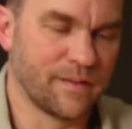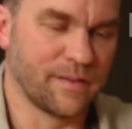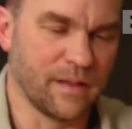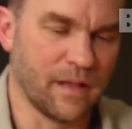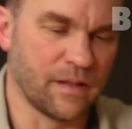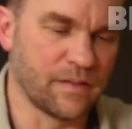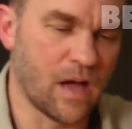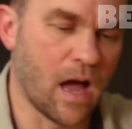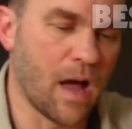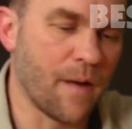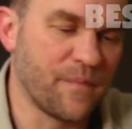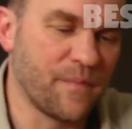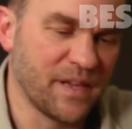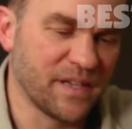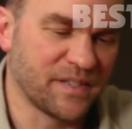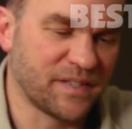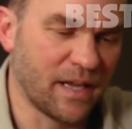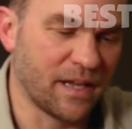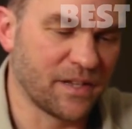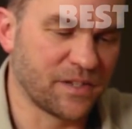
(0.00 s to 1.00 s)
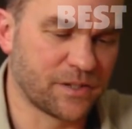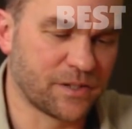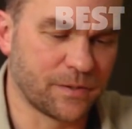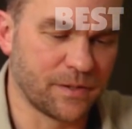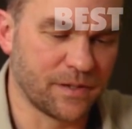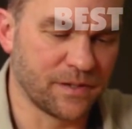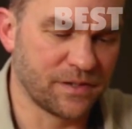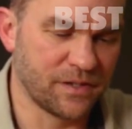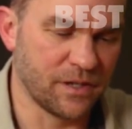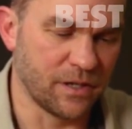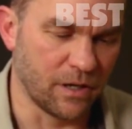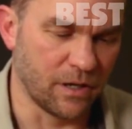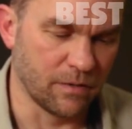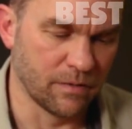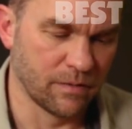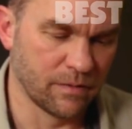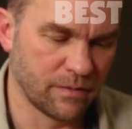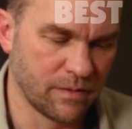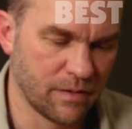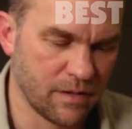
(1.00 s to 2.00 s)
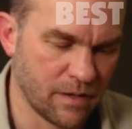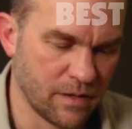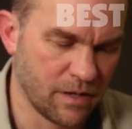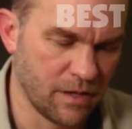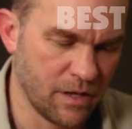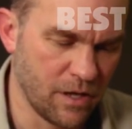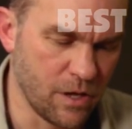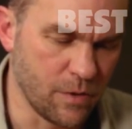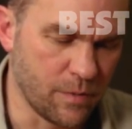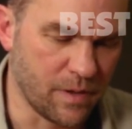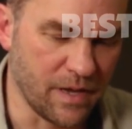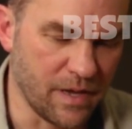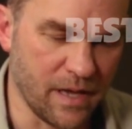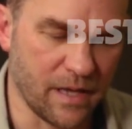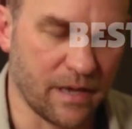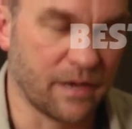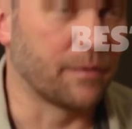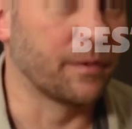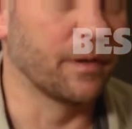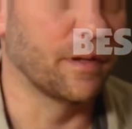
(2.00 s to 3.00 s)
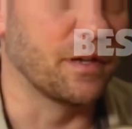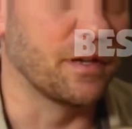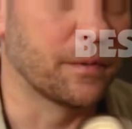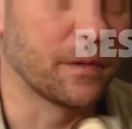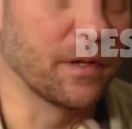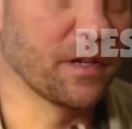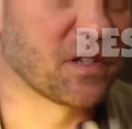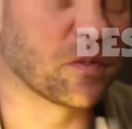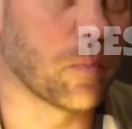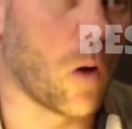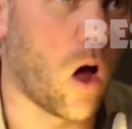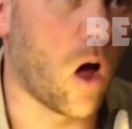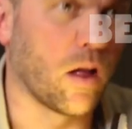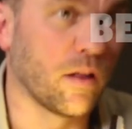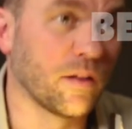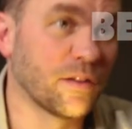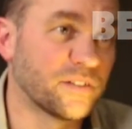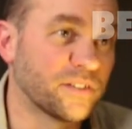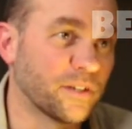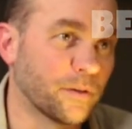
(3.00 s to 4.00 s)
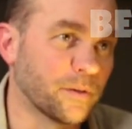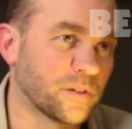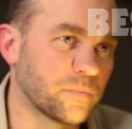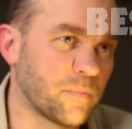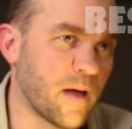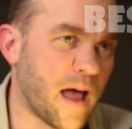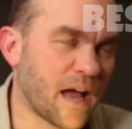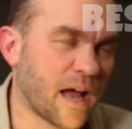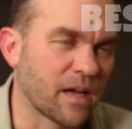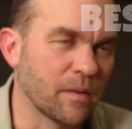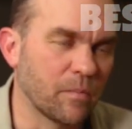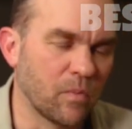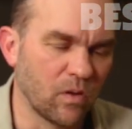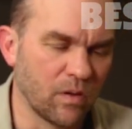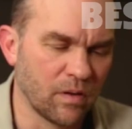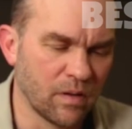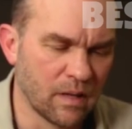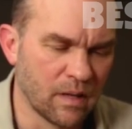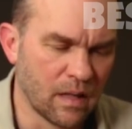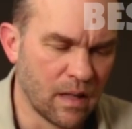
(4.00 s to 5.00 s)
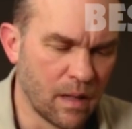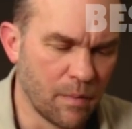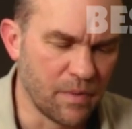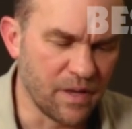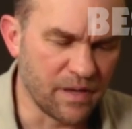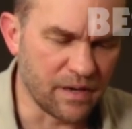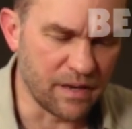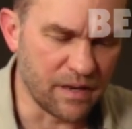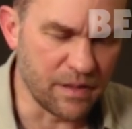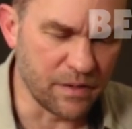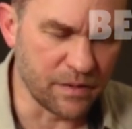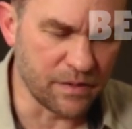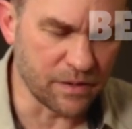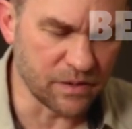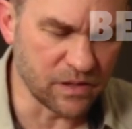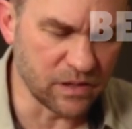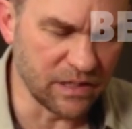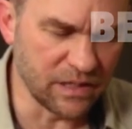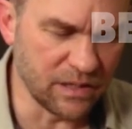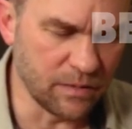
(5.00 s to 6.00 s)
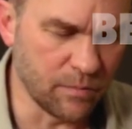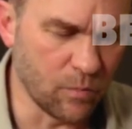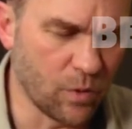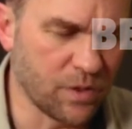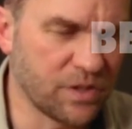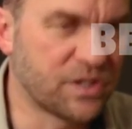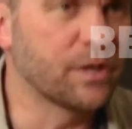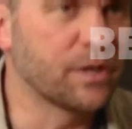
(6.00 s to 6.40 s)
The, the obvious answer is, you know, you can get it really, really small, so it's packable. But th there's a little more